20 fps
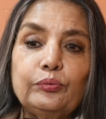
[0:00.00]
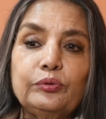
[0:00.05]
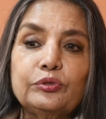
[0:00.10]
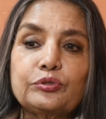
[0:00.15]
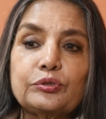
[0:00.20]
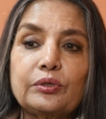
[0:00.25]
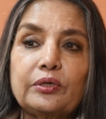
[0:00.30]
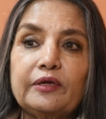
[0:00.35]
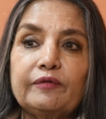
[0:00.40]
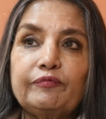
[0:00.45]

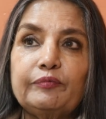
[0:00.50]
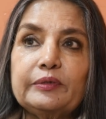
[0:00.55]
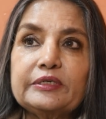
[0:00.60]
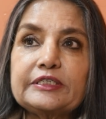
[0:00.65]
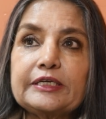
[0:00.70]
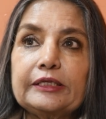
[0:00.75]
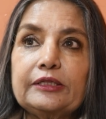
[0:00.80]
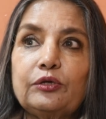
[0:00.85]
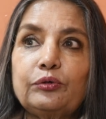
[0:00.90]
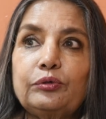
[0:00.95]
so if we
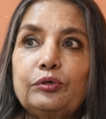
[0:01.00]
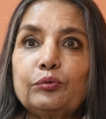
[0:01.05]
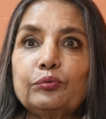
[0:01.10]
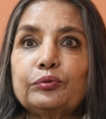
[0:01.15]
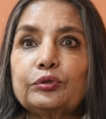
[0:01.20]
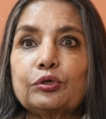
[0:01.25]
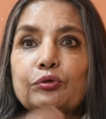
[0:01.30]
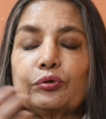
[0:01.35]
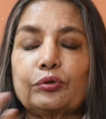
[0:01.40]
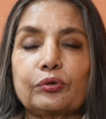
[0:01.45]
say that
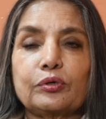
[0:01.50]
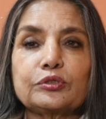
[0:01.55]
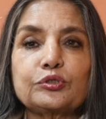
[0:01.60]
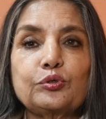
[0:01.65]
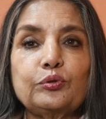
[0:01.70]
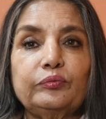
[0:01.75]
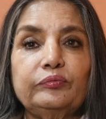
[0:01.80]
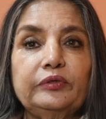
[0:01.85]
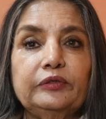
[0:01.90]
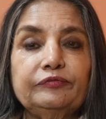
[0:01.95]
no, the
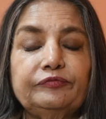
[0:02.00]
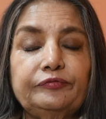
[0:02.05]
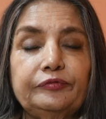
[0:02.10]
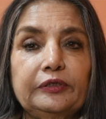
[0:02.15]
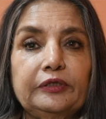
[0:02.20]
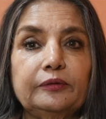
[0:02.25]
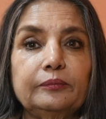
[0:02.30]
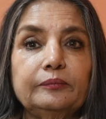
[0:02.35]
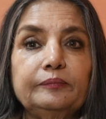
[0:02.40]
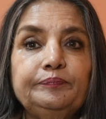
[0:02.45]
crossover
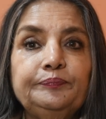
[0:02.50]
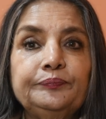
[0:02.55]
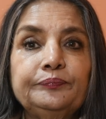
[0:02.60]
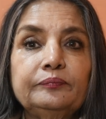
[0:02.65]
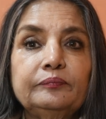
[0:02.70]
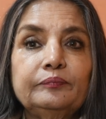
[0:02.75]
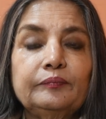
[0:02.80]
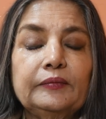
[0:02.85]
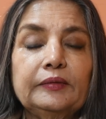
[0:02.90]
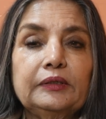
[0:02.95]
film
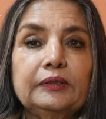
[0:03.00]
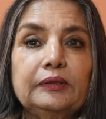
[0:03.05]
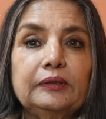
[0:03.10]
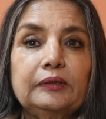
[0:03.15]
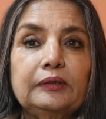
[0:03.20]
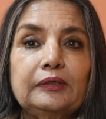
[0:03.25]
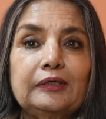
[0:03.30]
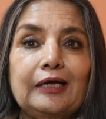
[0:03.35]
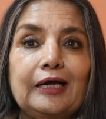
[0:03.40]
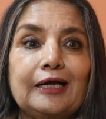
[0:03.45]

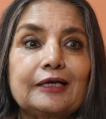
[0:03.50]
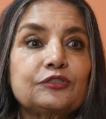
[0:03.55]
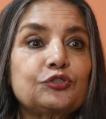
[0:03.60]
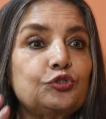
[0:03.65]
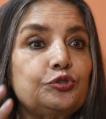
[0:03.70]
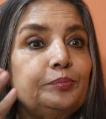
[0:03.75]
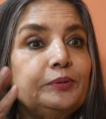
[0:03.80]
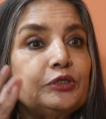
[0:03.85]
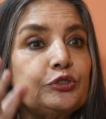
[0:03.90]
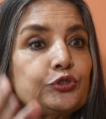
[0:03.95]
has
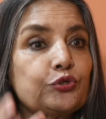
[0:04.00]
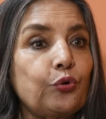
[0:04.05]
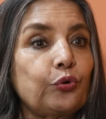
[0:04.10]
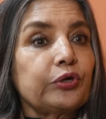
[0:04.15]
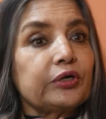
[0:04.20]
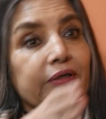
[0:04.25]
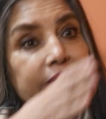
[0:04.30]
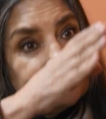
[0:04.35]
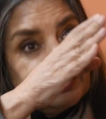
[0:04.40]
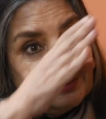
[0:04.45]
to be
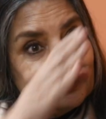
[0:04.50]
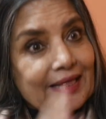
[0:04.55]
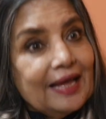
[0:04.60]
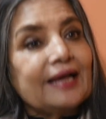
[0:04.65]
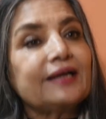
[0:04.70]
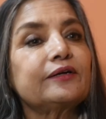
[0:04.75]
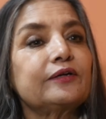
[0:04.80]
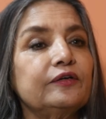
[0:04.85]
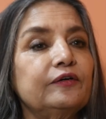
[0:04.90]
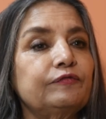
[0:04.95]
shorter,
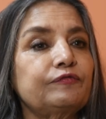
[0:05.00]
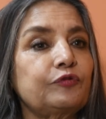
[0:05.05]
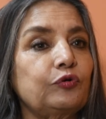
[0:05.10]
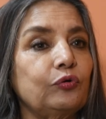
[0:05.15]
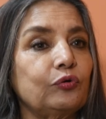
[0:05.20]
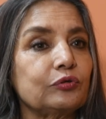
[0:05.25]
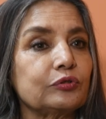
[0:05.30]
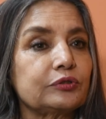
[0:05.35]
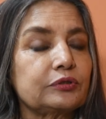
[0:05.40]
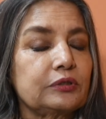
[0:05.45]
that of
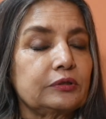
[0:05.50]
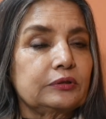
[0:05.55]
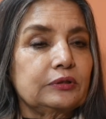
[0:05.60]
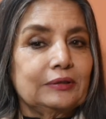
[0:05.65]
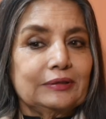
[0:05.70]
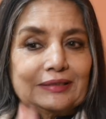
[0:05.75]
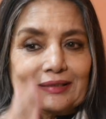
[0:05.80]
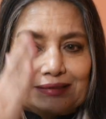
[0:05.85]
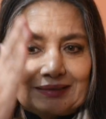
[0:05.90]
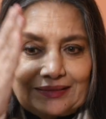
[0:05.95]
course,
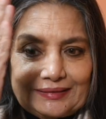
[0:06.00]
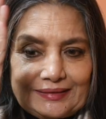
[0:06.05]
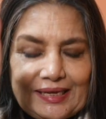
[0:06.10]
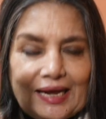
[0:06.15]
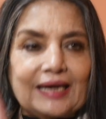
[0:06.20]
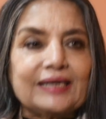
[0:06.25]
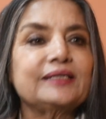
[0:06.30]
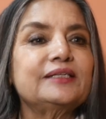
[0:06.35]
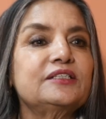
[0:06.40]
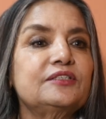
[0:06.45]

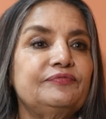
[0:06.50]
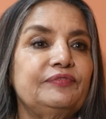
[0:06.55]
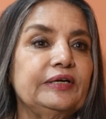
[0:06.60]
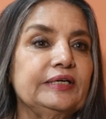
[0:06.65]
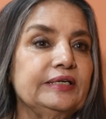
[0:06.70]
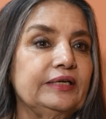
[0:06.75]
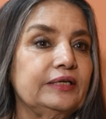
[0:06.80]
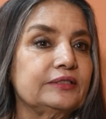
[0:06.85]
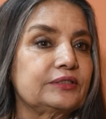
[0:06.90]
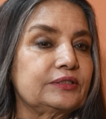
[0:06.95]
that is
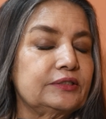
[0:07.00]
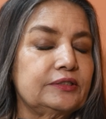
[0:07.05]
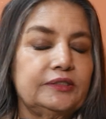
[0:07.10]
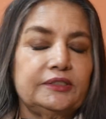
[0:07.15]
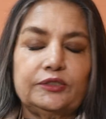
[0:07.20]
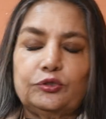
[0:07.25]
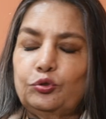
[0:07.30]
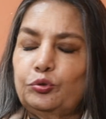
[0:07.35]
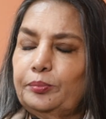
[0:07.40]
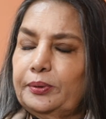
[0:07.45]
very
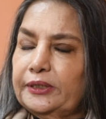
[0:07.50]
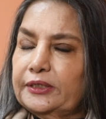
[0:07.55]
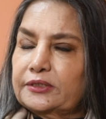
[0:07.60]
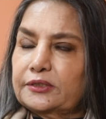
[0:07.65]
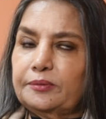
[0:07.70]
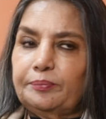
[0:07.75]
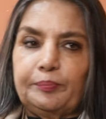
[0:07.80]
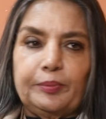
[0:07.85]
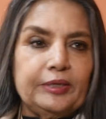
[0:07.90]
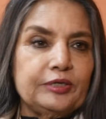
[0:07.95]
necessary. Nobody has
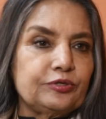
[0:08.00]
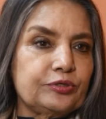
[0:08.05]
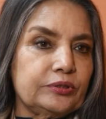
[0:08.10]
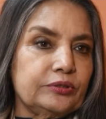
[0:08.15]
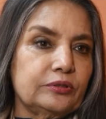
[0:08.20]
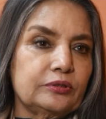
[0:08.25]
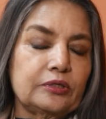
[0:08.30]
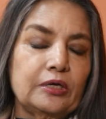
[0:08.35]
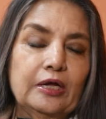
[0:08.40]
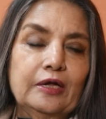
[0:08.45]
the
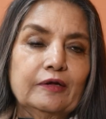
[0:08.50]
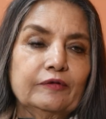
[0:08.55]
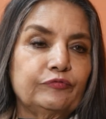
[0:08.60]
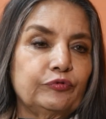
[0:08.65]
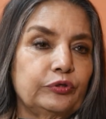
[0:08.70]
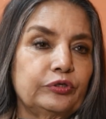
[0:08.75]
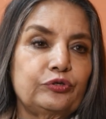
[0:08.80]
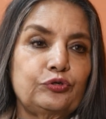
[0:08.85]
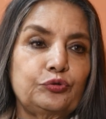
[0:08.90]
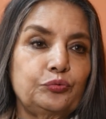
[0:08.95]
patience
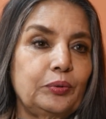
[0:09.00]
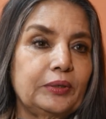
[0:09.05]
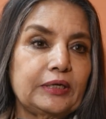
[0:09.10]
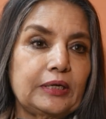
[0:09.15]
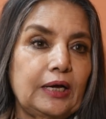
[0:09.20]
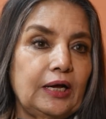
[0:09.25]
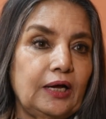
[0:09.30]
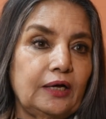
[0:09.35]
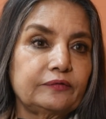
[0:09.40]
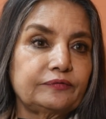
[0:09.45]
for a
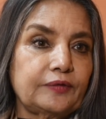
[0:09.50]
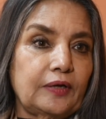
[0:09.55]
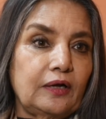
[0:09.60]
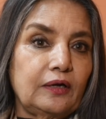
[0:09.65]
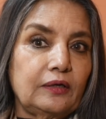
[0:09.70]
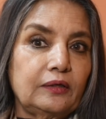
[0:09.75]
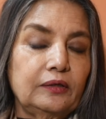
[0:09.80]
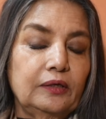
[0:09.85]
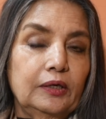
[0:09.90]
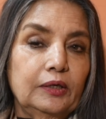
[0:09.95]
2.5
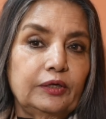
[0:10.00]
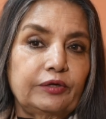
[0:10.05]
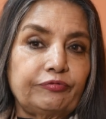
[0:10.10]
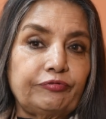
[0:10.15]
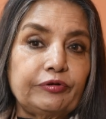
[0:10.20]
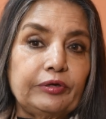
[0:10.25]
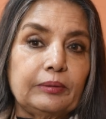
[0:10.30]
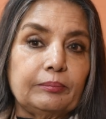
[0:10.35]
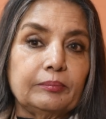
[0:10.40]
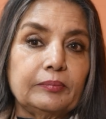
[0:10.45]
hour
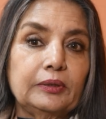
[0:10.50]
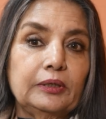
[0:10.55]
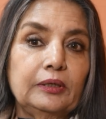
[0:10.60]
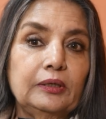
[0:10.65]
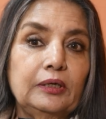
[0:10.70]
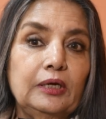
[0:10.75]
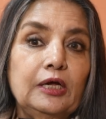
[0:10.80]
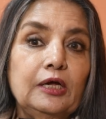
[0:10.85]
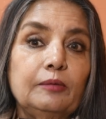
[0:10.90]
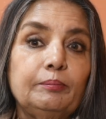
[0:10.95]
film.
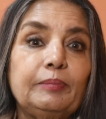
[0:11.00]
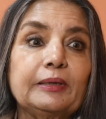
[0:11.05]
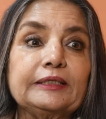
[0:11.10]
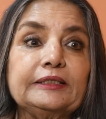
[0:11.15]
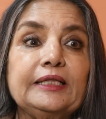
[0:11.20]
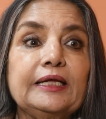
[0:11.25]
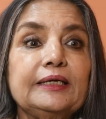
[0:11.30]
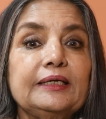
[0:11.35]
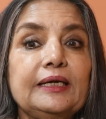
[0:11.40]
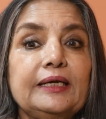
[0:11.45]

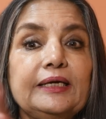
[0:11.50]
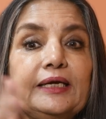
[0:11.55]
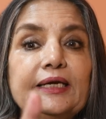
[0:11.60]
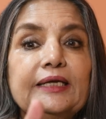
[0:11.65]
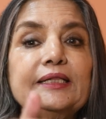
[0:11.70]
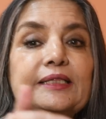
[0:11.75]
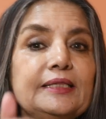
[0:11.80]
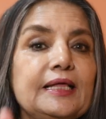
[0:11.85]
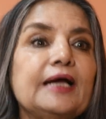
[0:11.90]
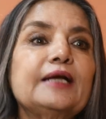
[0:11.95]
But then
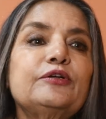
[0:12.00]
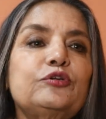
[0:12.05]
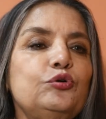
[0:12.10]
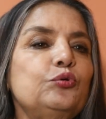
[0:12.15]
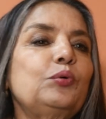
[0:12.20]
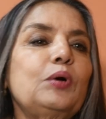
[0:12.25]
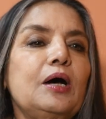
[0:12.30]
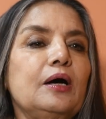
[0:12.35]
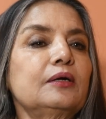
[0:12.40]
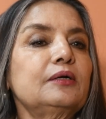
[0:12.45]
in that
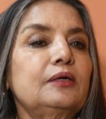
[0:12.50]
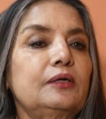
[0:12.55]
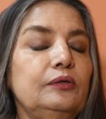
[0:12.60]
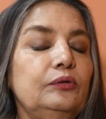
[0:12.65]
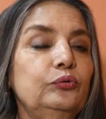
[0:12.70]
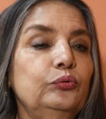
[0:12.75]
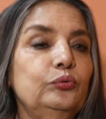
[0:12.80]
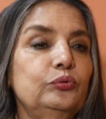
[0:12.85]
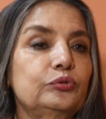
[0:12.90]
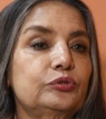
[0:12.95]
you can't
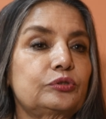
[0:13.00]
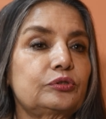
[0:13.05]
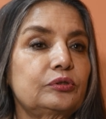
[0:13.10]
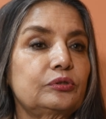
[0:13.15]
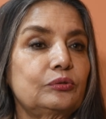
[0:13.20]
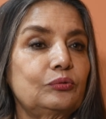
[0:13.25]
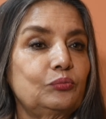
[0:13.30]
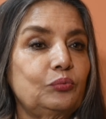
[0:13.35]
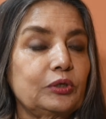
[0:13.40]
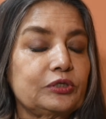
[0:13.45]
lose
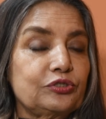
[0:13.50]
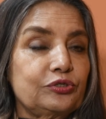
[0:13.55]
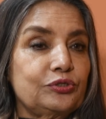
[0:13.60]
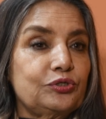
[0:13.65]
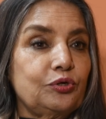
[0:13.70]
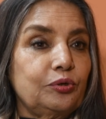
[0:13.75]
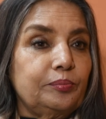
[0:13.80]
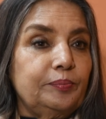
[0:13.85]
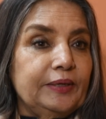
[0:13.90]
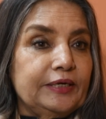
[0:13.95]
what
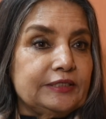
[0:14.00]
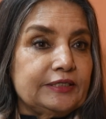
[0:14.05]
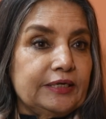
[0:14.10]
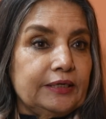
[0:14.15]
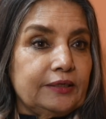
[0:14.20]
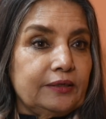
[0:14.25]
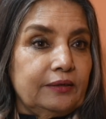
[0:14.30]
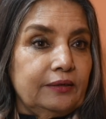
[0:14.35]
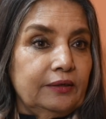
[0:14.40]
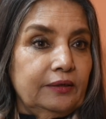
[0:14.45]
is your basic